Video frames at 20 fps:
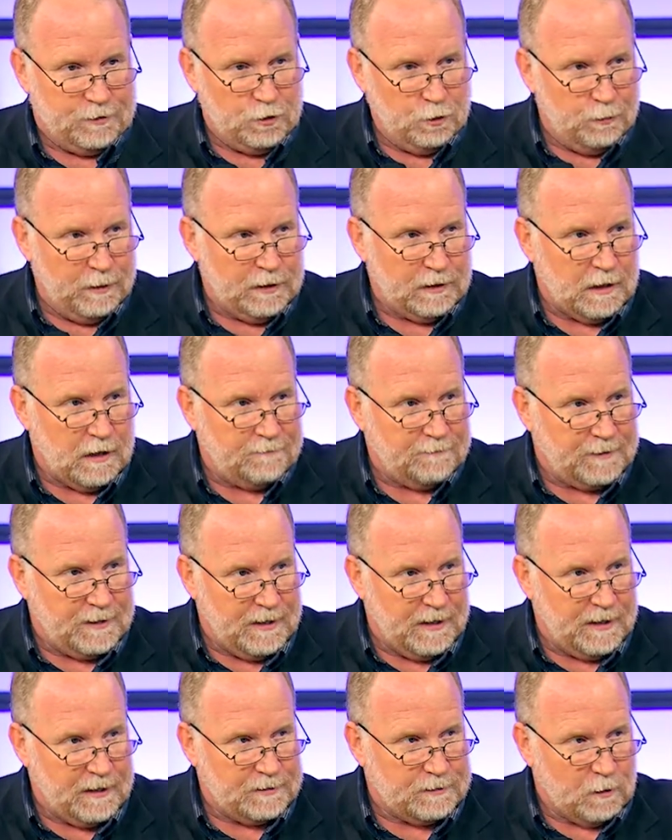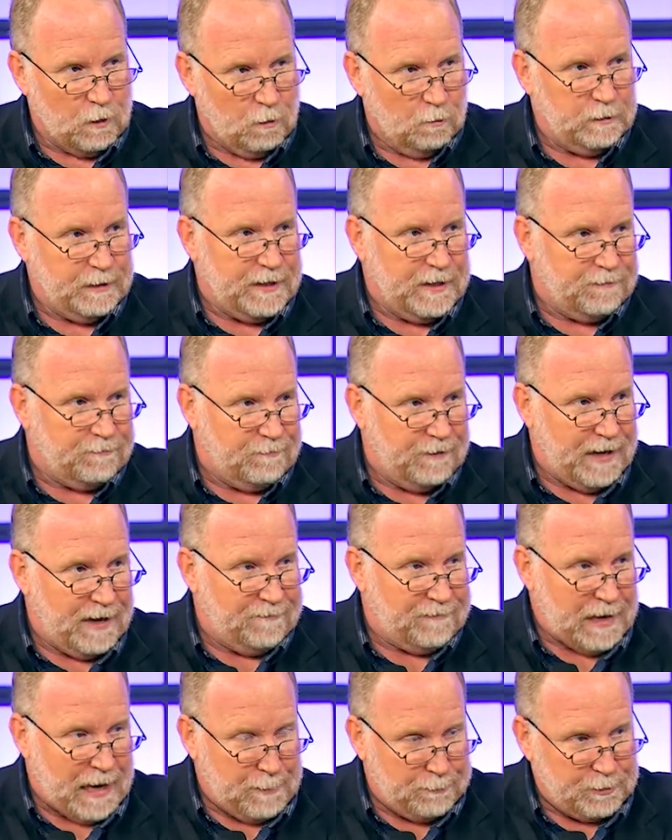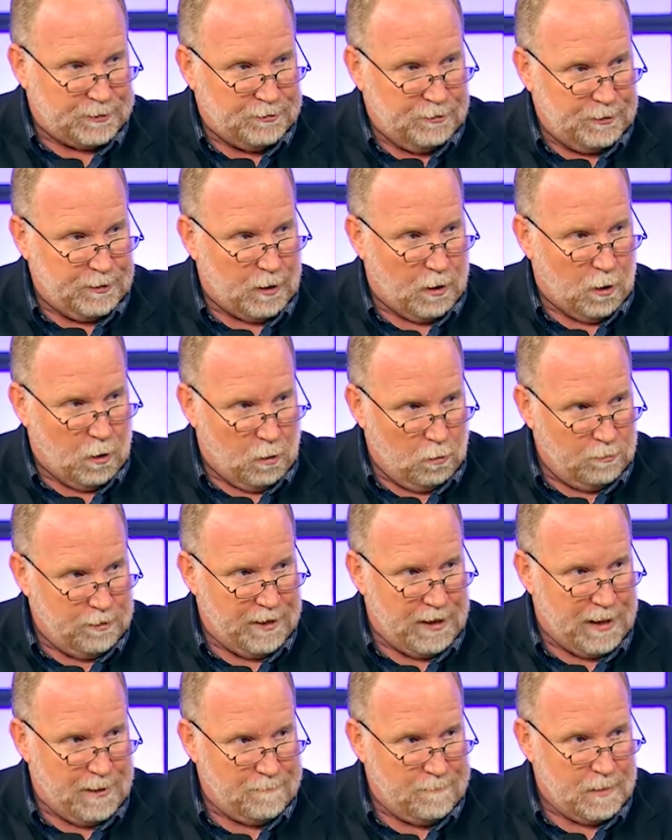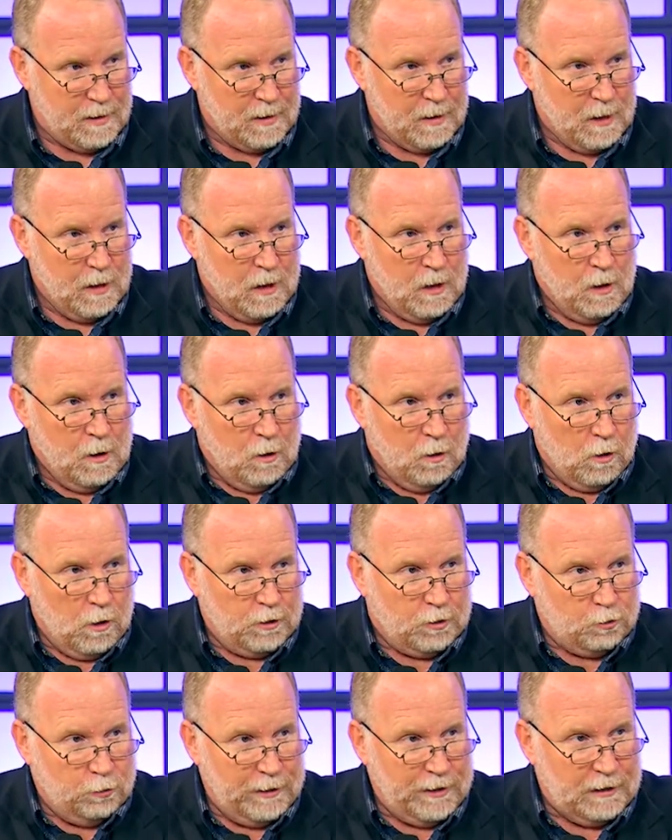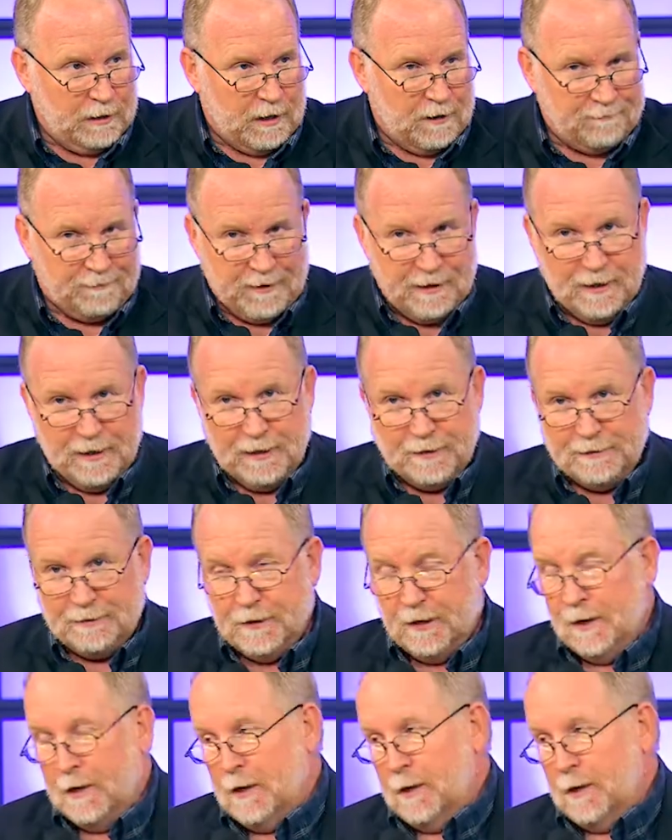do we love kids only if we have the opportunity to own them? Or do we love kids